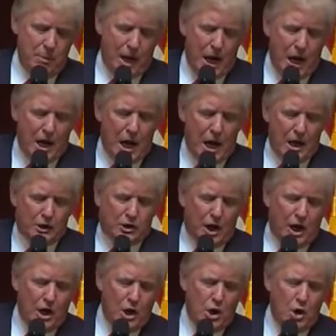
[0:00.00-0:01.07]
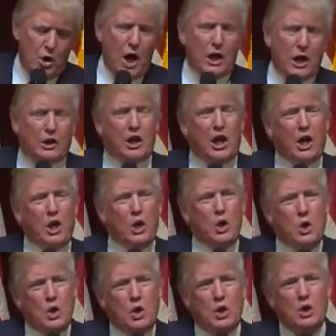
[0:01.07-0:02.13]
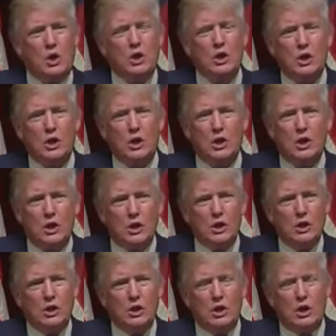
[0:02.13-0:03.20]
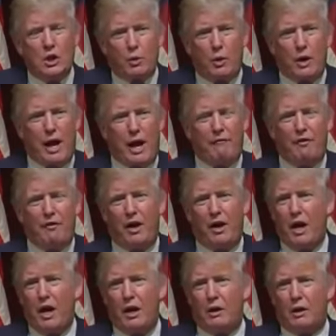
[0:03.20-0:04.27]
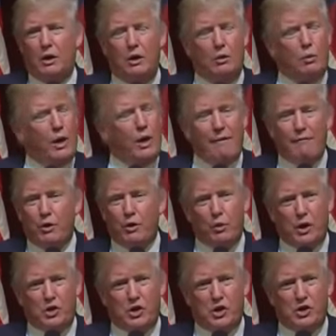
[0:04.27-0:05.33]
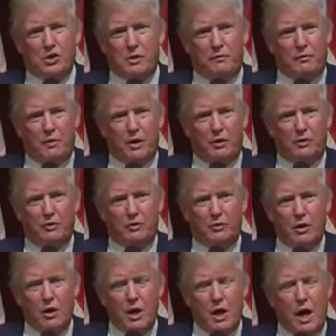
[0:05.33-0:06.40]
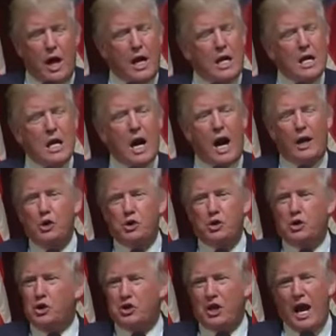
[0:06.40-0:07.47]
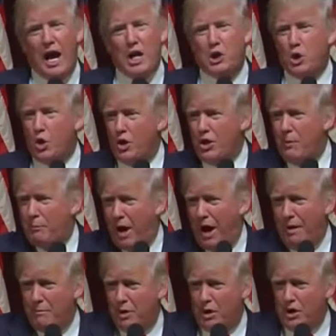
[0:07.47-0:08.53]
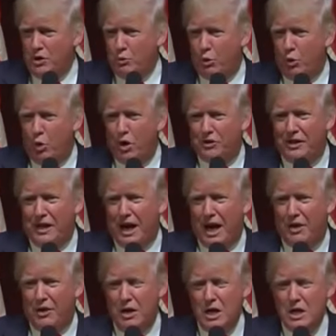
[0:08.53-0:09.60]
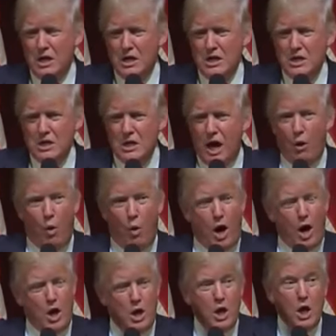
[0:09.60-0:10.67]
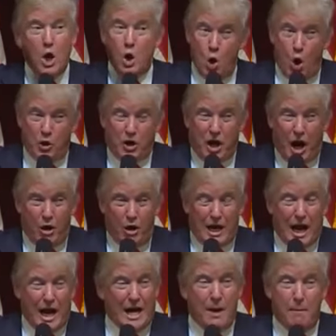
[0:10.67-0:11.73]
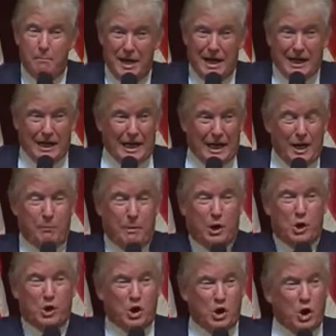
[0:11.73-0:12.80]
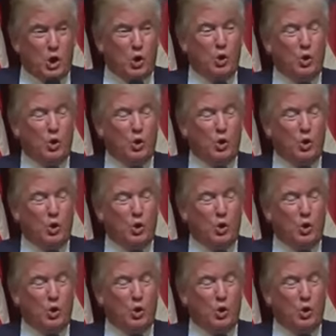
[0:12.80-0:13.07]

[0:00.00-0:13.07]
Can you imagine the picture coming across your television as Donald excoriates Hillary, saying she is unqualified and refuses to meet the press with the clock behind him ticking off?